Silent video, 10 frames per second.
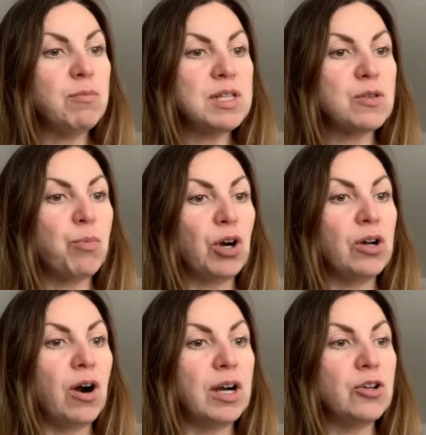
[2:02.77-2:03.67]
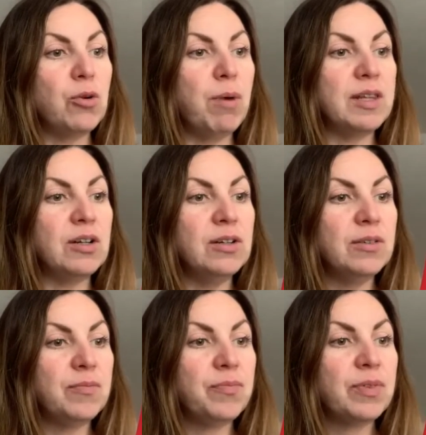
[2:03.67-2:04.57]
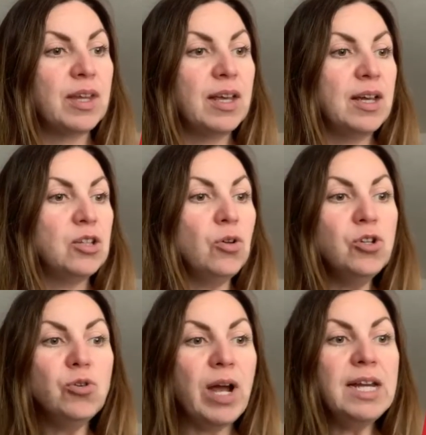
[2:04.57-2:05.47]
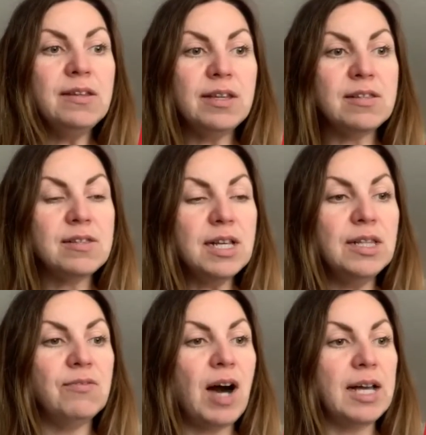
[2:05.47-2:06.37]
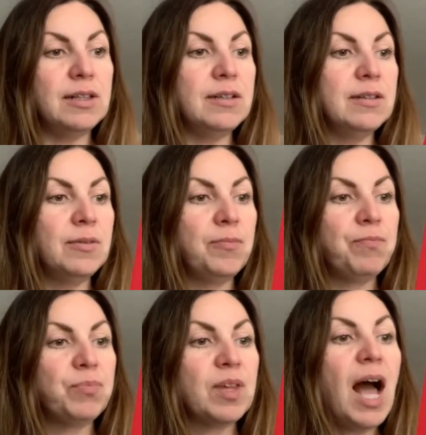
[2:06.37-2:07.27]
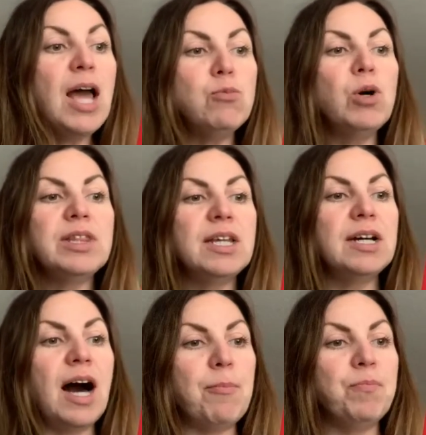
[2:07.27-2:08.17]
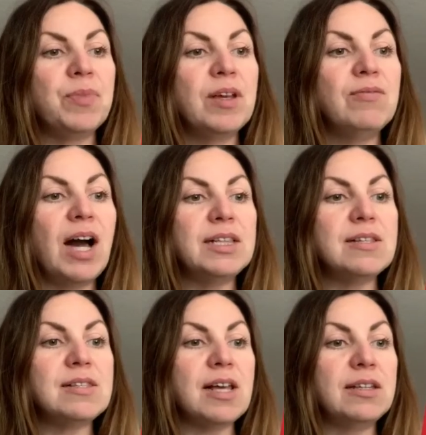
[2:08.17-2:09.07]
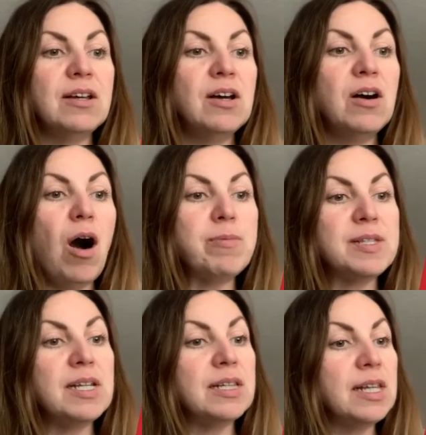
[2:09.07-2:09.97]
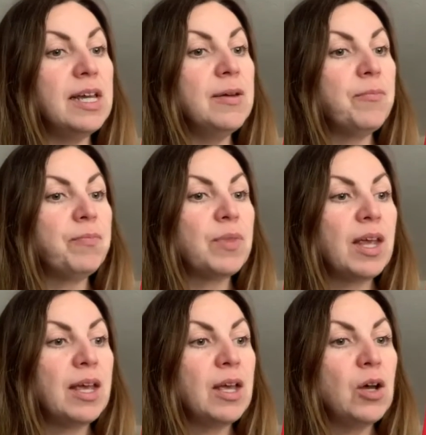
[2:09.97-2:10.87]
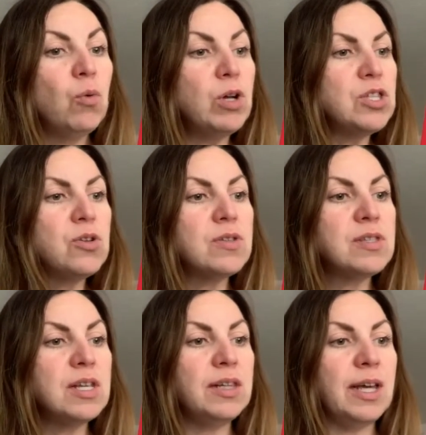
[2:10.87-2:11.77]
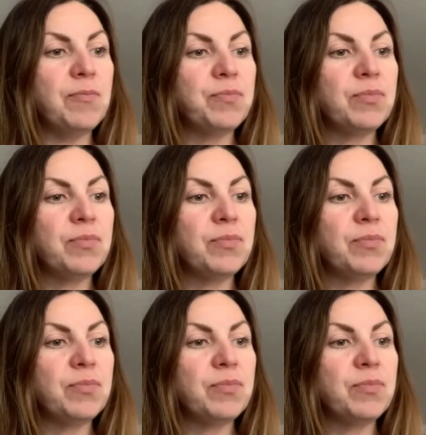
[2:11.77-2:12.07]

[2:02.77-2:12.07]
Mrs. Beauregard, her mother. Don't do anything silly, Violet. I want the gum, Violet said obstinately. What's so silly?